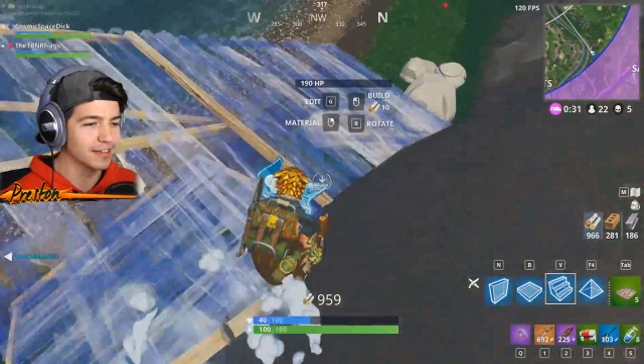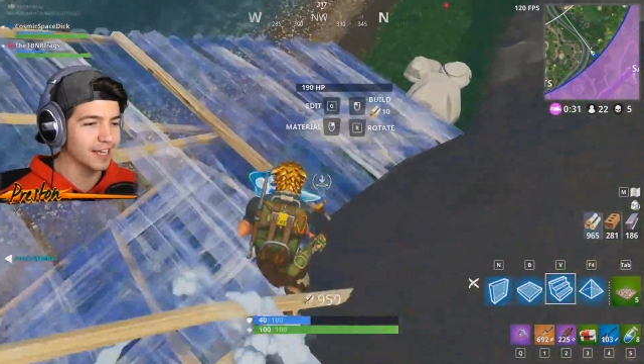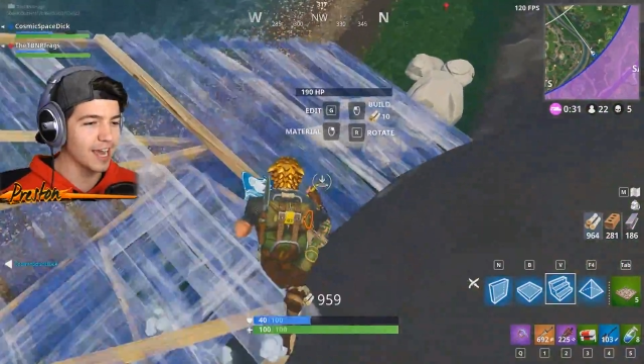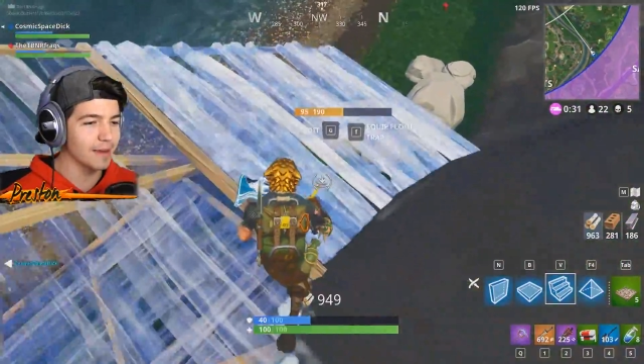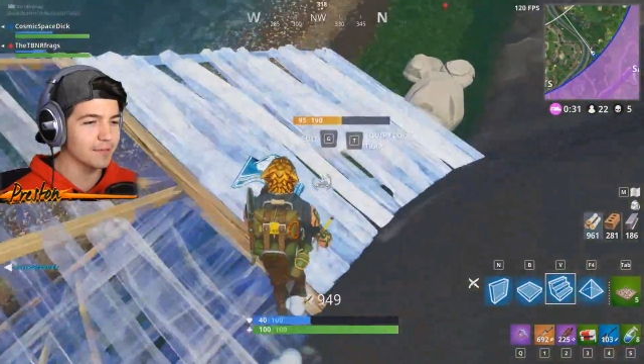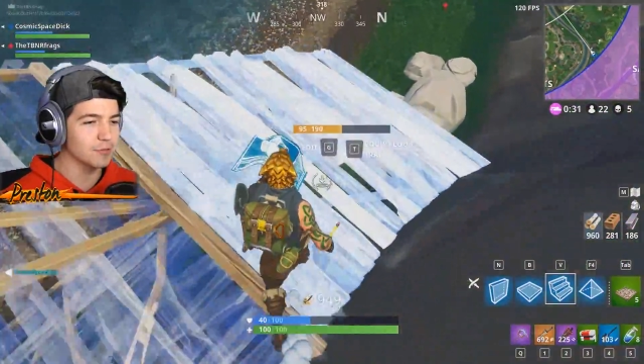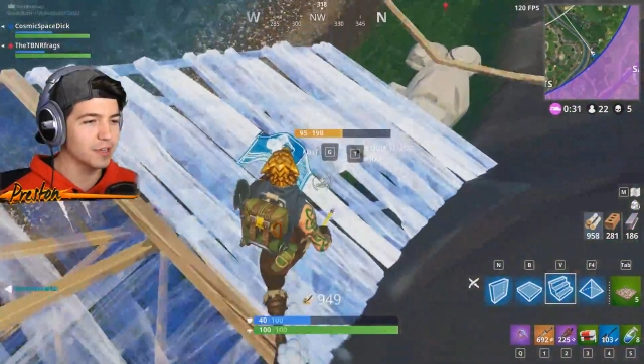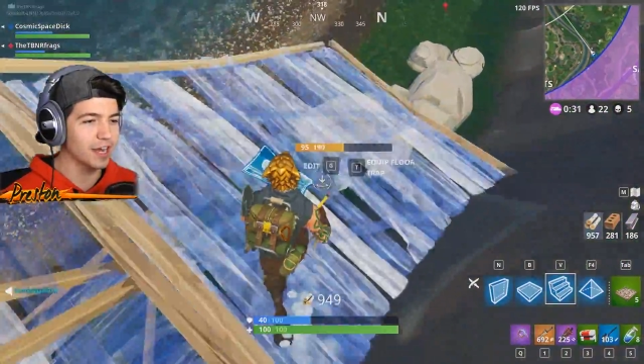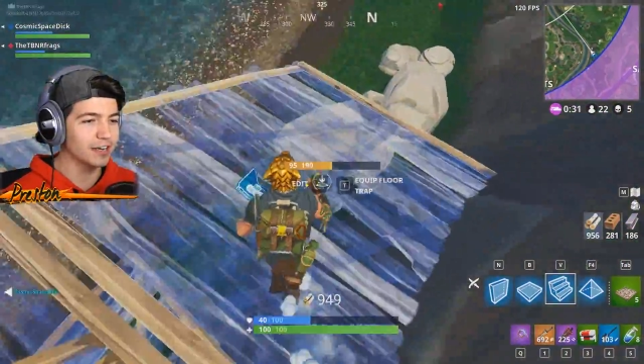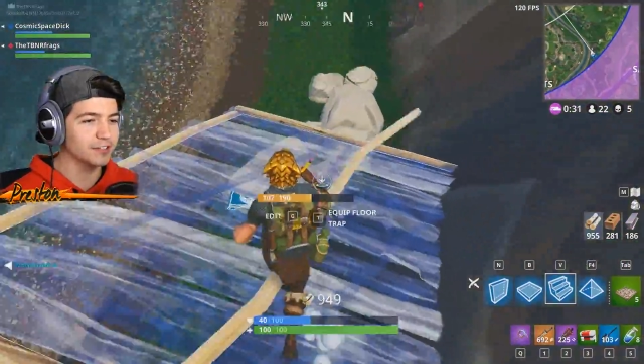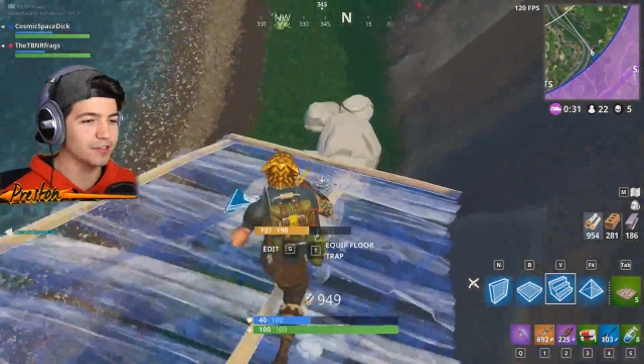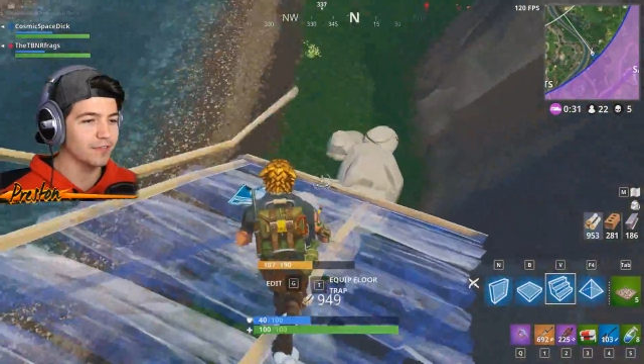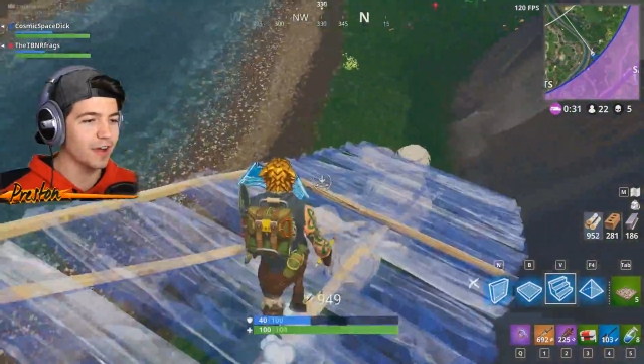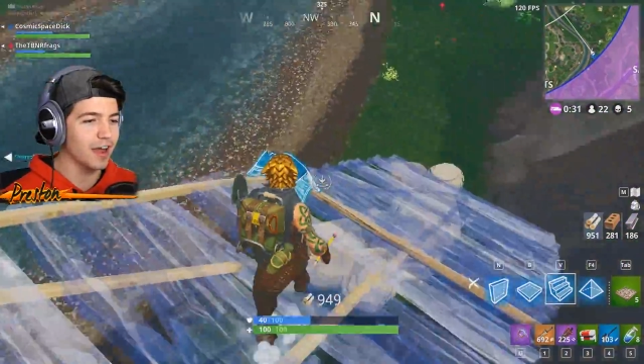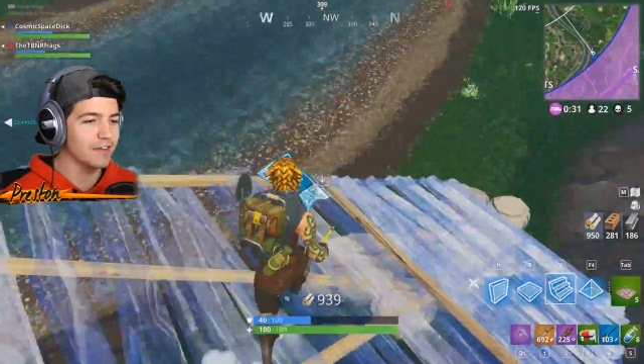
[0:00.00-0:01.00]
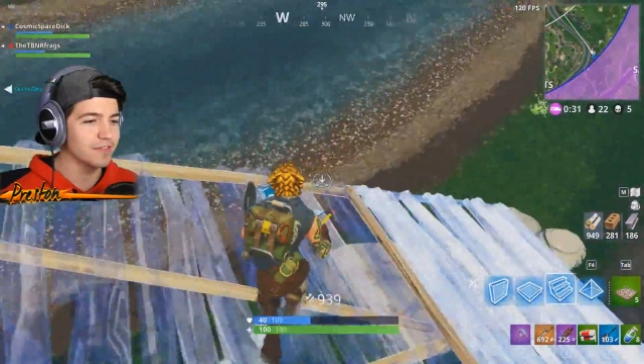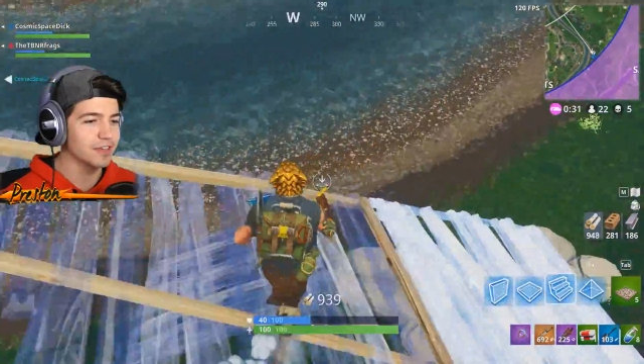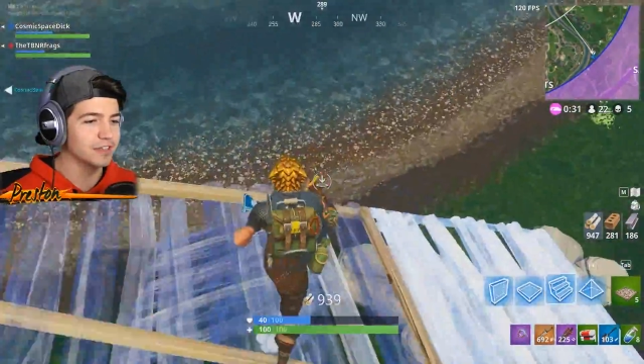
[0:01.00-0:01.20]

Captain, we gotta survive